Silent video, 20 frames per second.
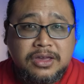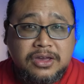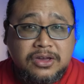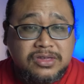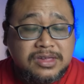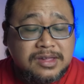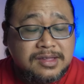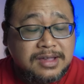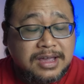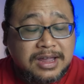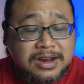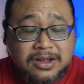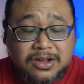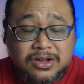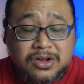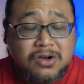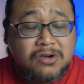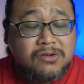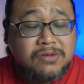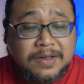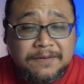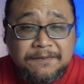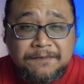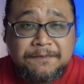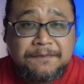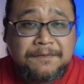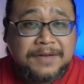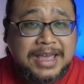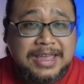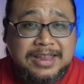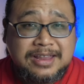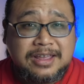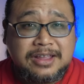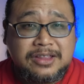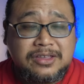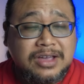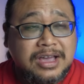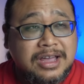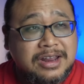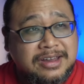You just gotta go and find
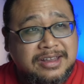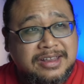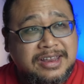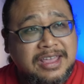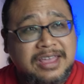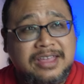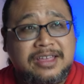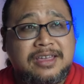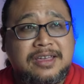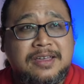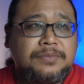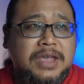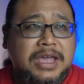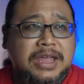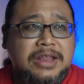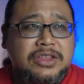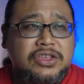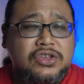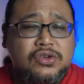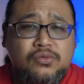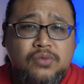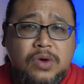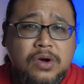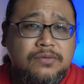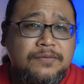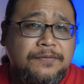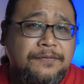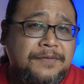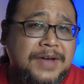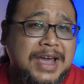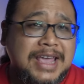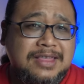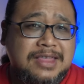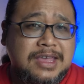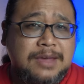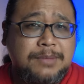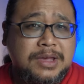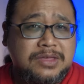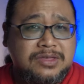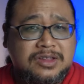it. You gotta dig. And you won't find
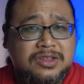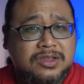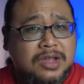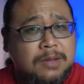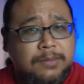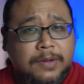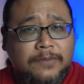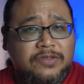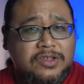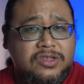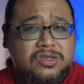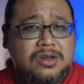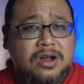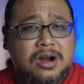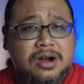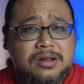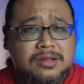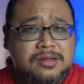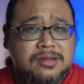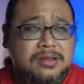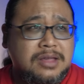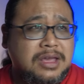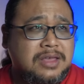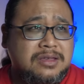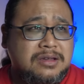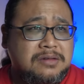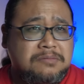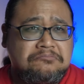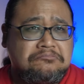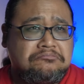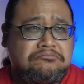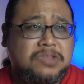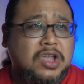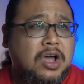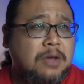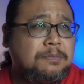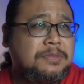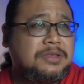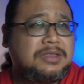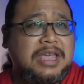them at the top of the charts, at the
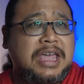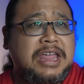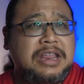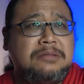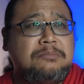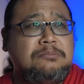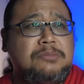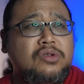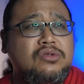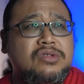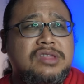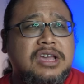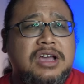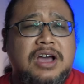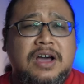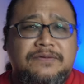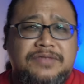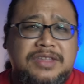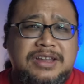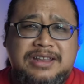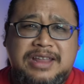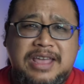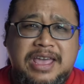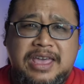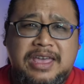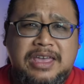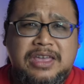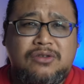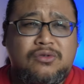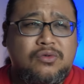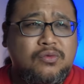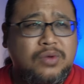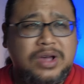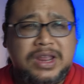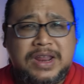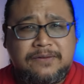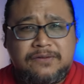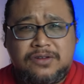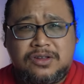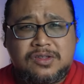top 10 music of the day or
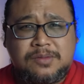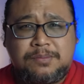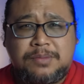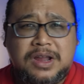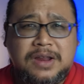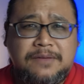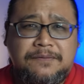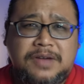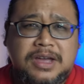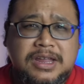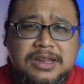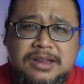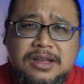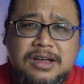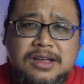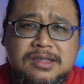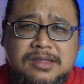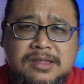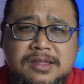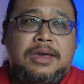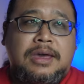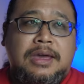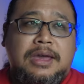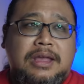whatever Spotify does.